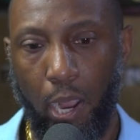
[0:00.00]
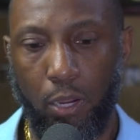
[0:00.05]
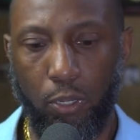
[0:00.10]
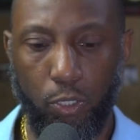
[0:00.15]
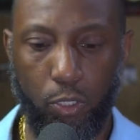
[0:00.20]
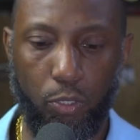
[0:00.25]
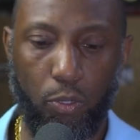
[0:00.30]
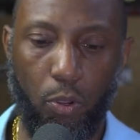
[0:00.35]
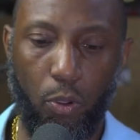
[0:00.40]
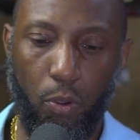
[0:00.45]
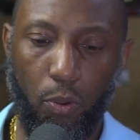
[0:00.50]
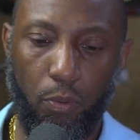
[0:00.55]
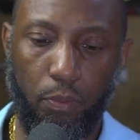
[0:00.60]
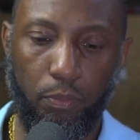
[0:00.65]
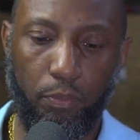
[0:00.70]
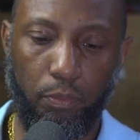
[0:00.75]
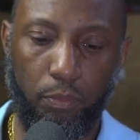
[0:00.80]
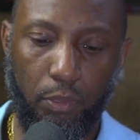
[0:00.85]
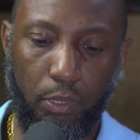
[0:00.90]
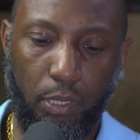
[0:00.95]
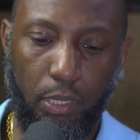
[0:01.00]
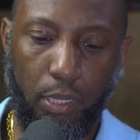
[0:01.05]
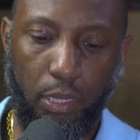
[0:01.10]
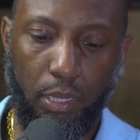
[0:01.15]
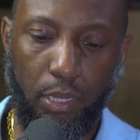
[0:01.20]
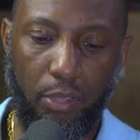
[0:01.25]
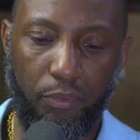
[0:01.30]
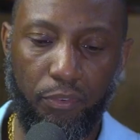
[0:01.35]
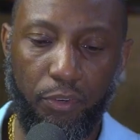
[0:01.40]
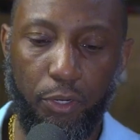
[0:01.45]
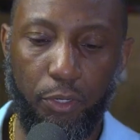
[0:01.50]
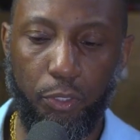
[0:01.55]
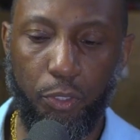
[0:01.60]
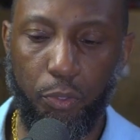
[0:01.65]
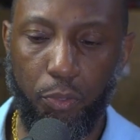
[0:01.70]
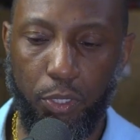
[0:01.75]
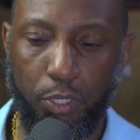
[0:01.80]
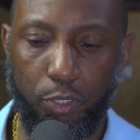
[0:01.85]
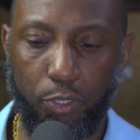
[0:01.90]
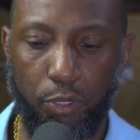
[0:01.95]
So if you're
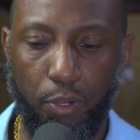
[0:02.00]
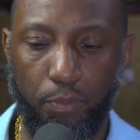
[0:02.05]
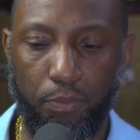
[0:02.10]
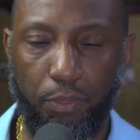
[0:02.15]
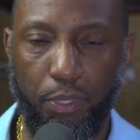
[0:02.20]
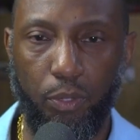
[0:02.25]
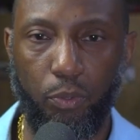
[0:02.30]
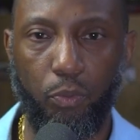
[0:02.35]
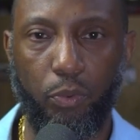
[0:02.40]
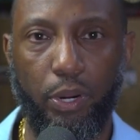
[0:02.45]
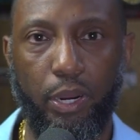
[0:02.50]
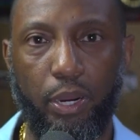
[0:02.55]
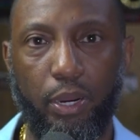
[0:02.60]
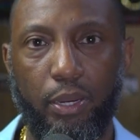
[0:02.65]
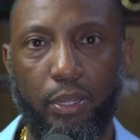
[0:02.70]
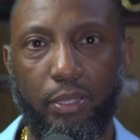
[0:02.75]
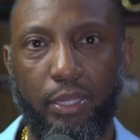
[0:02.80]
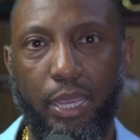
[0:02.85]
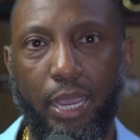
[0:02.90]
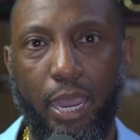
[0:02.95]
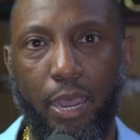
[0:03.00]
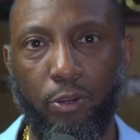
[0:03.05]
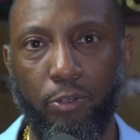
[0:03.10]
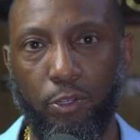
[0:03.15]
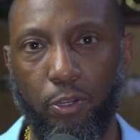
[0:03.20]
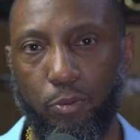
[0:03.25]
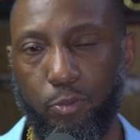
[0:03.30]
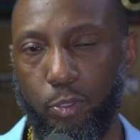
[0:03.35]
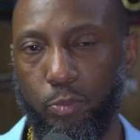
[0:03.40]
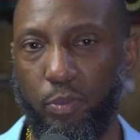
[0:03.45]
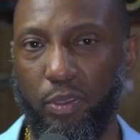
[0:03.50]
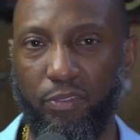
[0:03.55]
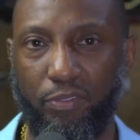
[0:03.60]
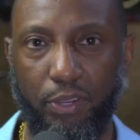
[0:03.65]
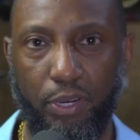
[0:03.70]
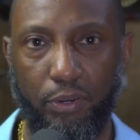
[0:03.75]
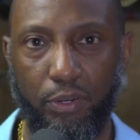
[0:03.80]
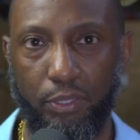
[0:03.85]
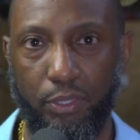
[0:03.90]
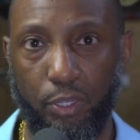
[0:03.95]
doing something where the outcomes may
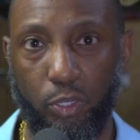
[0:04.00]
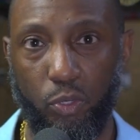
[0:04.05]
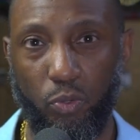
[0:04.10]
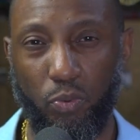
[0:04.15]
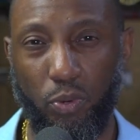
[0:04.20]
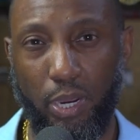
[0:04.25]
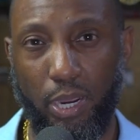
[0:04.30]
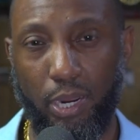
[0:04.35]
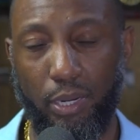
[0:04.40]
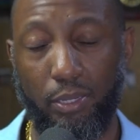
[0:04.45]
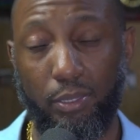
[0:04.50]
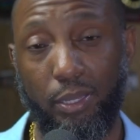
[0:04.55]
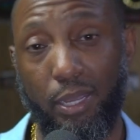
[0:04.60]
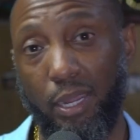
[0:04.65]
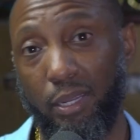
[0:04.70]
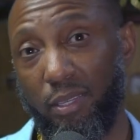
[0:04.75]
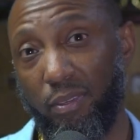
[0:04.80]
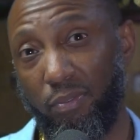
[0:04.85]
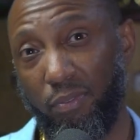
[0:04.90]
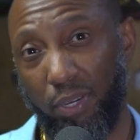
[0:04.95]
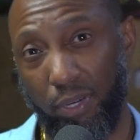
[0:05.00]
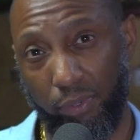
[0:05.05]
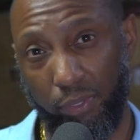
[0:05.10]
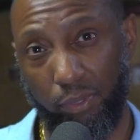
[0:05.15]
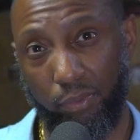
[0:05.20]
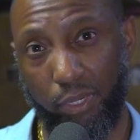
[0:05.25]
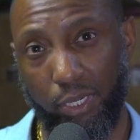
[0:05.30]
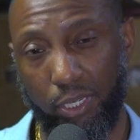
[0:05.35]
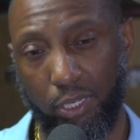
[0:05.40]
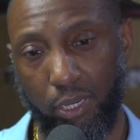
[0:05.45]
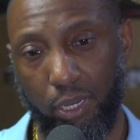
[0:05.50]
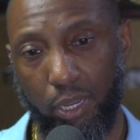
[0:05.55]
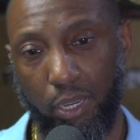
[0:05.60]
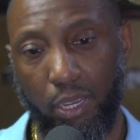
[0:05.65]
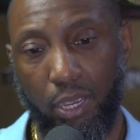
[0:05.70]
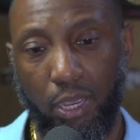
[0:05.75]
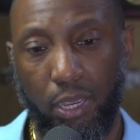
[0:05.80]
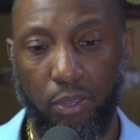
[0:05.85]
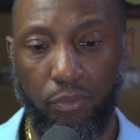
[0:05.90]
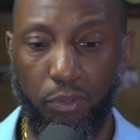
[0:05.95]
vary this wide, that's very risky.
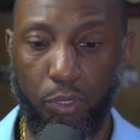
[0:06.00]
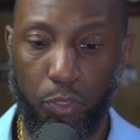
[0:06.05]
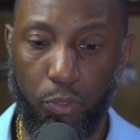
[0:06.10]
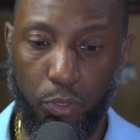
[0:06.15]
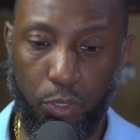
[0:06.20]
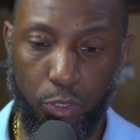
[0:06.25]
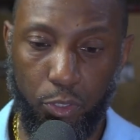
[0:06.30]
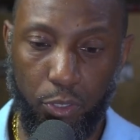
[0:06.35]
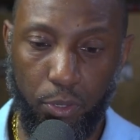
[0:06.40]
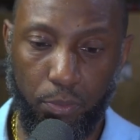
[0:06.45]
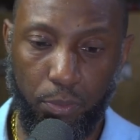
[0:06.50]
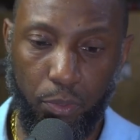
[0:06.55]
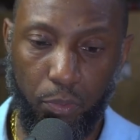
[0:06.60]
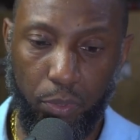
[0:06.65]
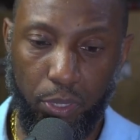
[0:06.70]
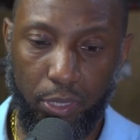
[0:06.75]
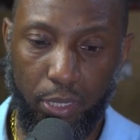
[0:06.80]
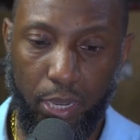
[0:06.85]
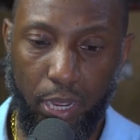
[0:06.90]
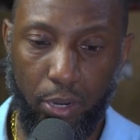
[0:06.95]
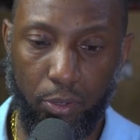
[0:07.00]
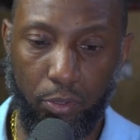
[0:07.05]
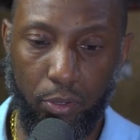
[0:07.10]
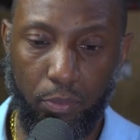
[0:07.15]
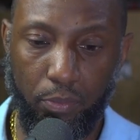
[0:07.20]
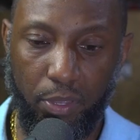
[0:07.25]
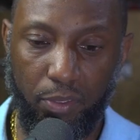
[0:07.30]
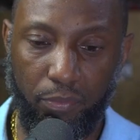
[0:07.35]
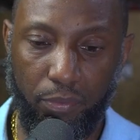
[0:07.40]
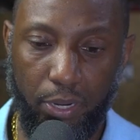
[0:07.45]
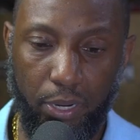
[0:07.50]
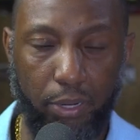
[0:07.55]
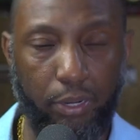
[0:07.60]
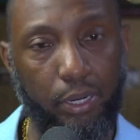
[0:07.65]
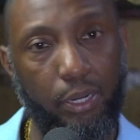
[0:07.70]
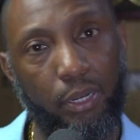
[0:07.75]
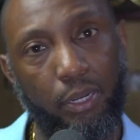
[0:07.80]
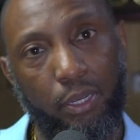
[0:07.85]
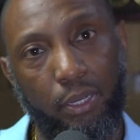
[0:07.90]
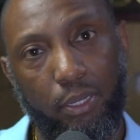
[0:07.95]
If you're doing something where the outcome may
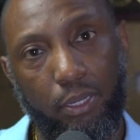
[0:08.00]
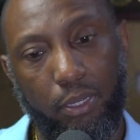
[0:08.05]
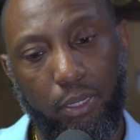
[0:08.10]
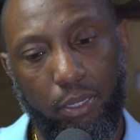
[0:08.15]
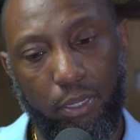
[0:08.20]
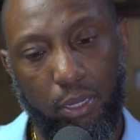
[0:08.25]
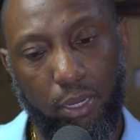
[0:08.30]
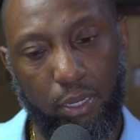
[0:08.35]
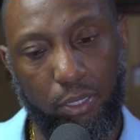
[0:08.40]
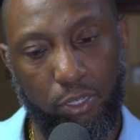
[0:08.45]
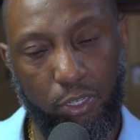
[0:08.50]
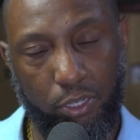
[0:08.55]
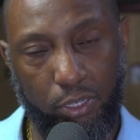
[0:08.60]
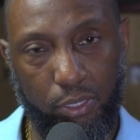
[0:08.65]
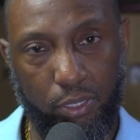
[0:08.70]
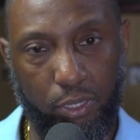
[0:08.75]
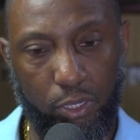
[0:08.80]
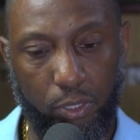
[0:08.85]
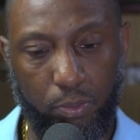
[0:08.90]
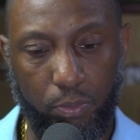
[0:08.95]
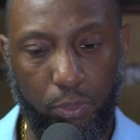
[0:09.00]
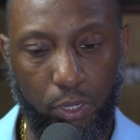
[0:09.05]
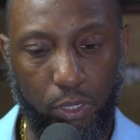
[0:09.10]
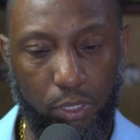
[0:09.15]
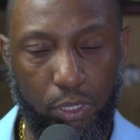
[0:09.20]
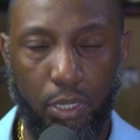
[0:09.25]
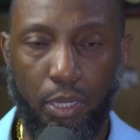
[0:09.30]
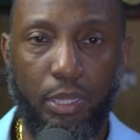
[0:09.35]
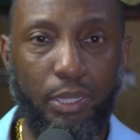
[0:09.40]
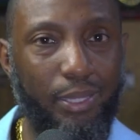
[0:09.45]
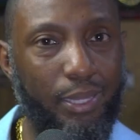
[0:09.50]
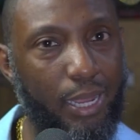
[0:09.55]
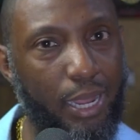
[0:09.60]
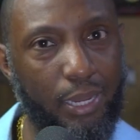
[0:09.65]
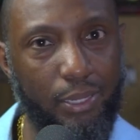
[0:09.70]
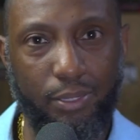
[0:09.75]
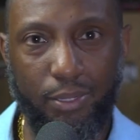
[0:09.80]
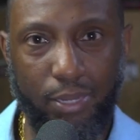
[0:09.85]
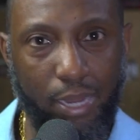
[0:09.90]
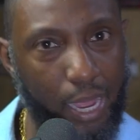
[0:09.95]
vary just this much,
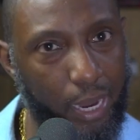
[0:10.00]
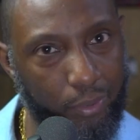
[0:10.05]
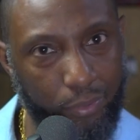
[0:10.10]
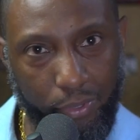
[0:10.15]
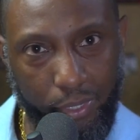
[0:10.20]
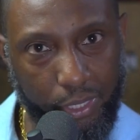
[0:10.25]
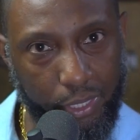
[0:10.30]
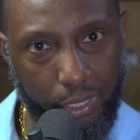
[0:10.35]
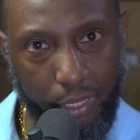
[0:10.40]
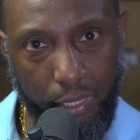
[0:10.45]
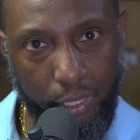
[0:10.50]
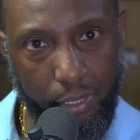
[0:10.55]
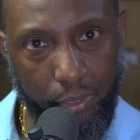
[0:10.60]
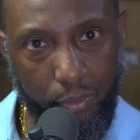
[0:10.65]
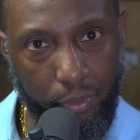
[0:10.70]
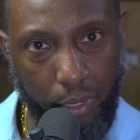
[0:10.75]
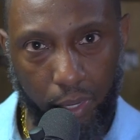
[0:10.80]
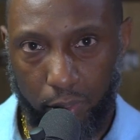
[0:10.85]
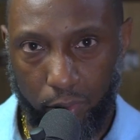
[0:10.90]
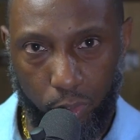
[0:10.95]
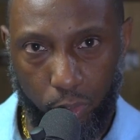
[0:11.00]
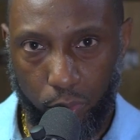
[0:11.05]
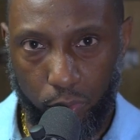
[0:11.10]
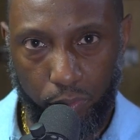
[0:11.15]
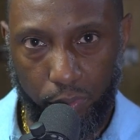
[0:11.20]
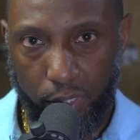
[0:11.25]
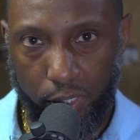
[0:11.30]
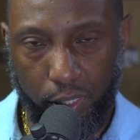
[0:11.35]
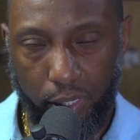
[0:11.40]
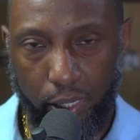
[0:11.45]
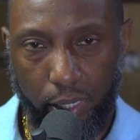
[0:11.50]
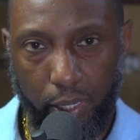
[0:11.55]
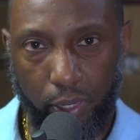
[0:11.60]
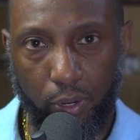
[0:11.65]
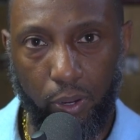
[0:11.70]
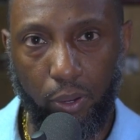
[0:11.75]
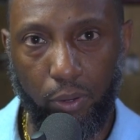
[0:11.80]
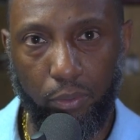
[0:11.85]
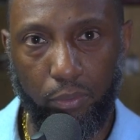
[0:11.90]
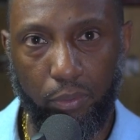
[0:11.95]
that's not risky, not too risky at
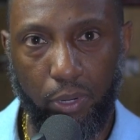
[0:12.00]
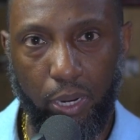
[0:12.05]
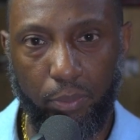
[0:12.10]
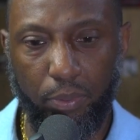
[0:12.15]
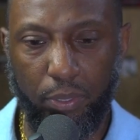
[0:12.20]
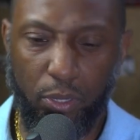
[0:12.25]
all, right?